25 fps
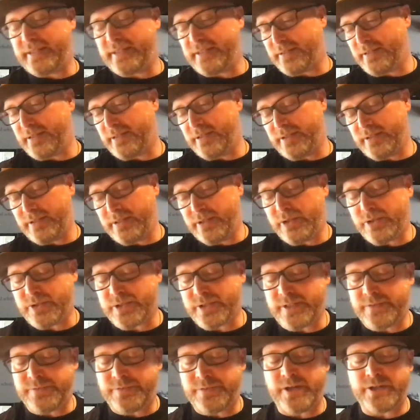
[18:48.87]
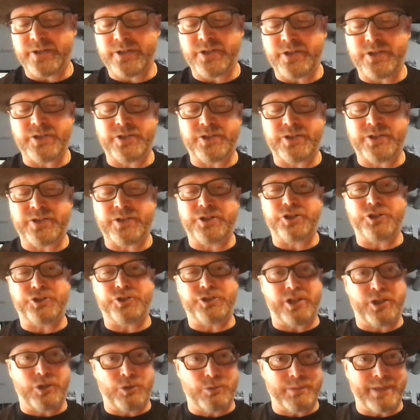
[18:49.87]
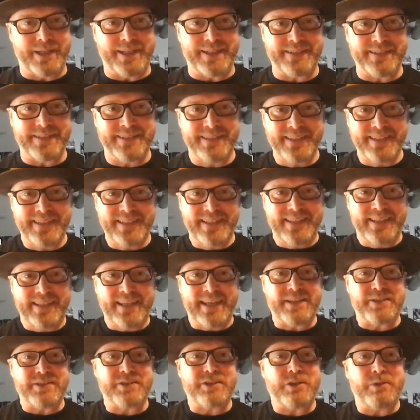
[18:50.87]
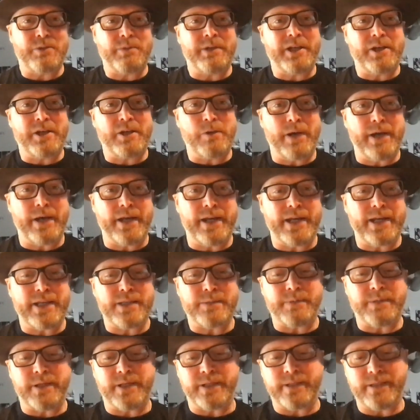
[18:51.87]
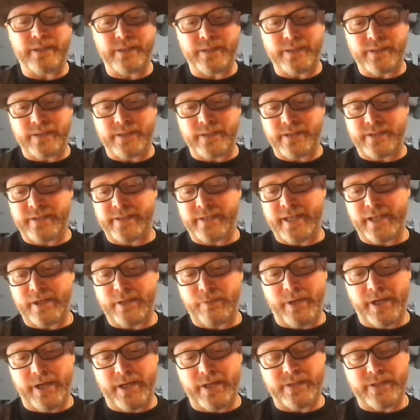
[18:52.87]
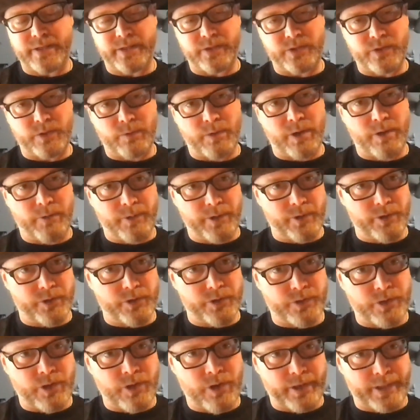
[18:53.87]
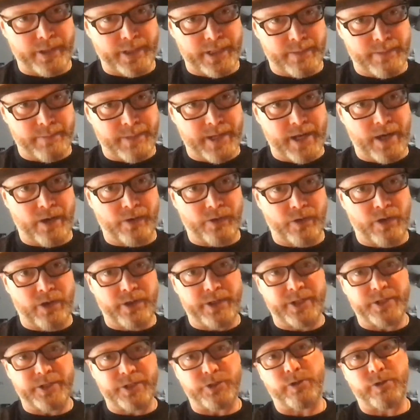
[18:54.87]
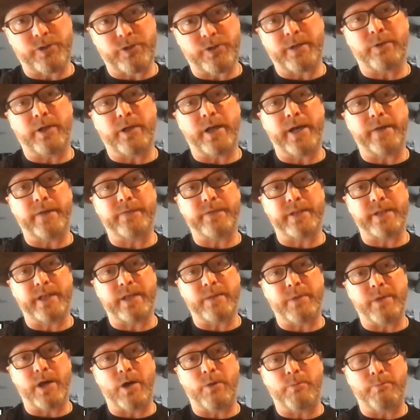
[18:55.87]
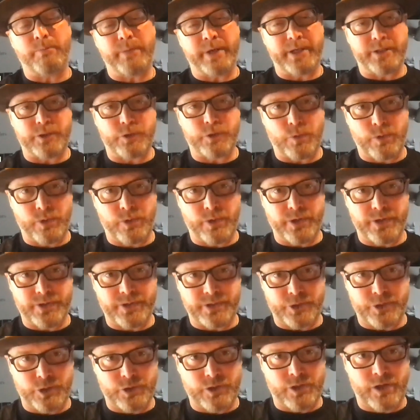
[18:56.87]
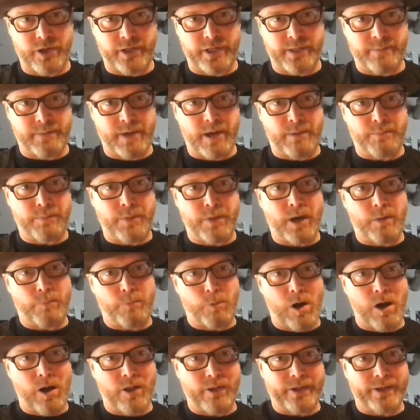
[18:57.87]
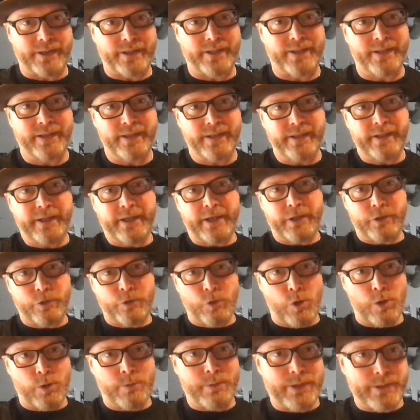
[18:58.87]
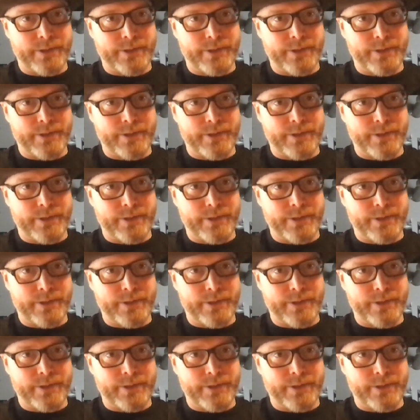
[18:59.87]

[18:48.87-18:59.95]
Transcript: you know, Stéphane, you're such a gentleman in so many ways, but this segues into what we were talking about on Instagram Live today about mentors. And you're talking about Bob Wallach and Norbert